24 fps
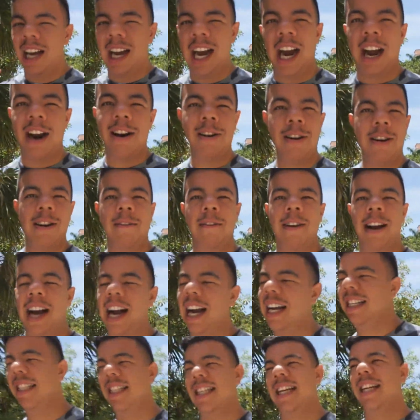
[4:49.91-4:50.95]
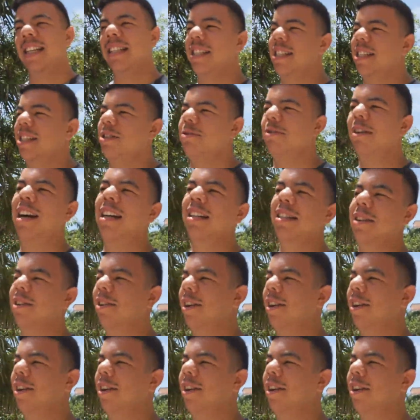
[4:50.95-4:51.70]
I don't know, I said this twice